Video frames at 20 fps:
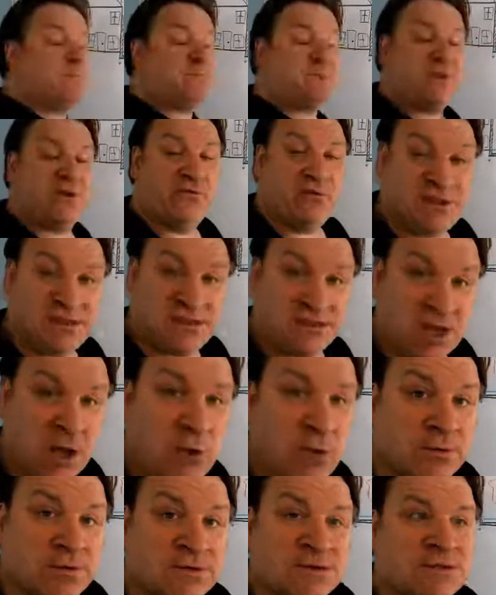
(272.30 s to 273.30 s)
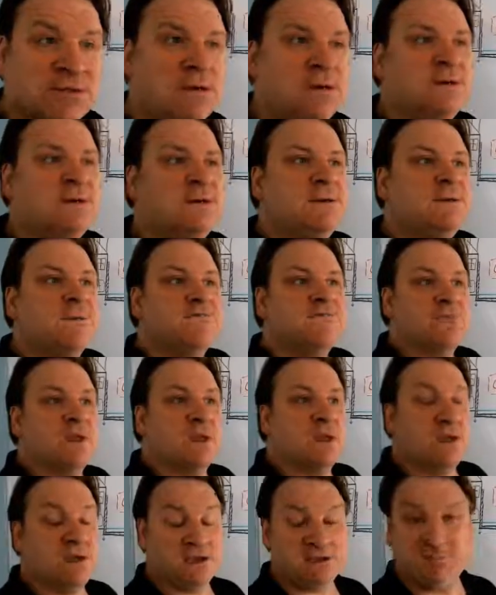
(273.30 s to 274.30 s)
The result
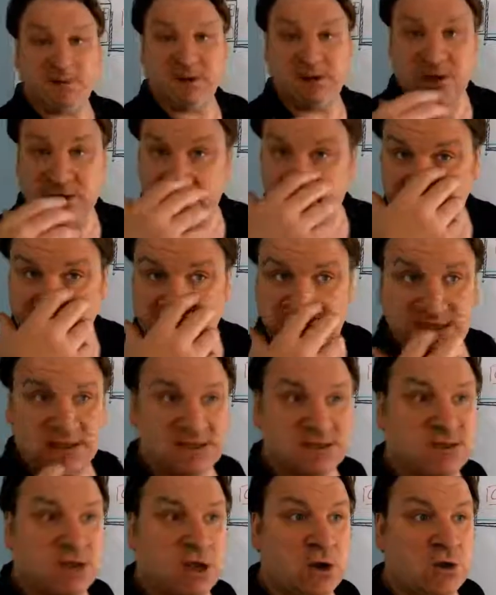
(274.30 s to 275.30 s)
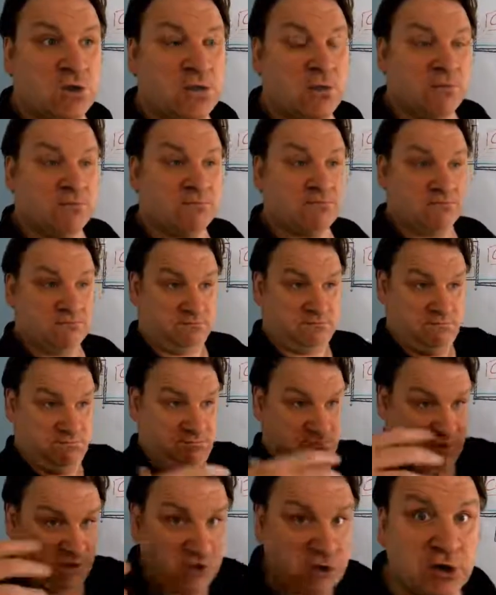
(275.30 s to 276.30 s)
is because there's no
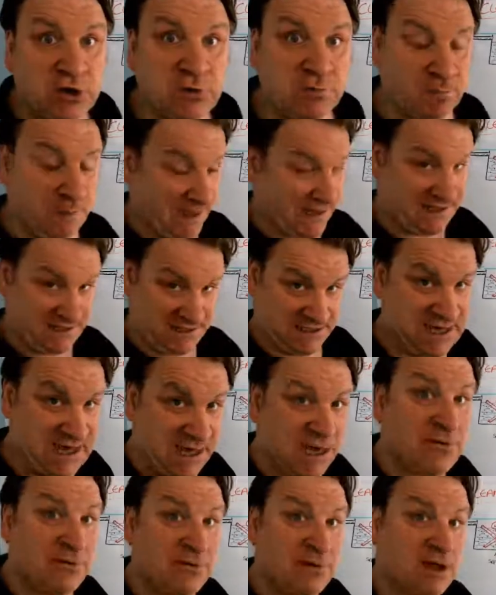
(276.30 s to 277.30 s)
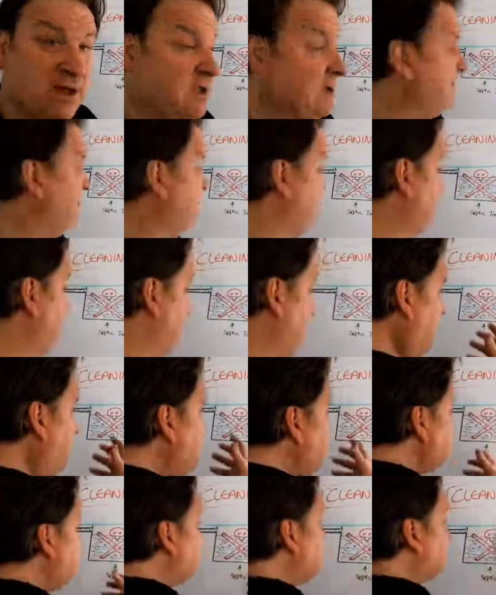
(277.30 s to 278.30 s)
good bacteria
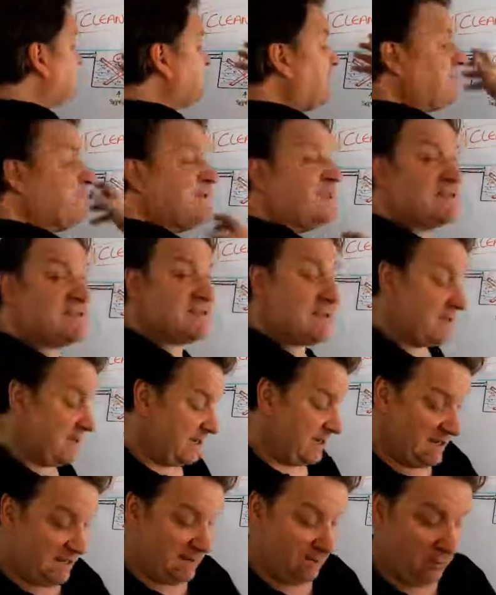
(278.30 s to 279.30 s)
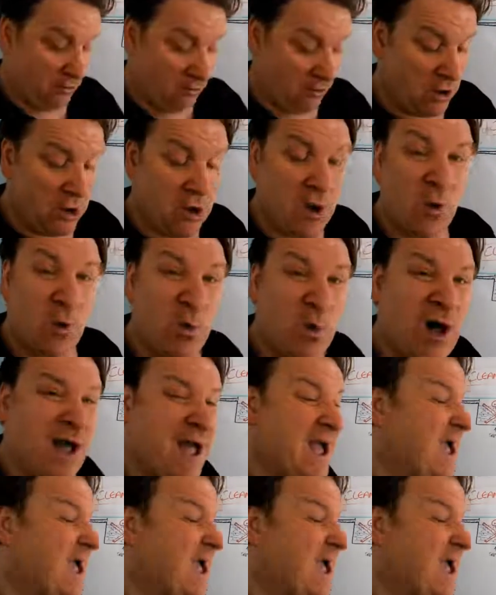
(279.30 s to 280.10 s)
in this septic tank anymore, what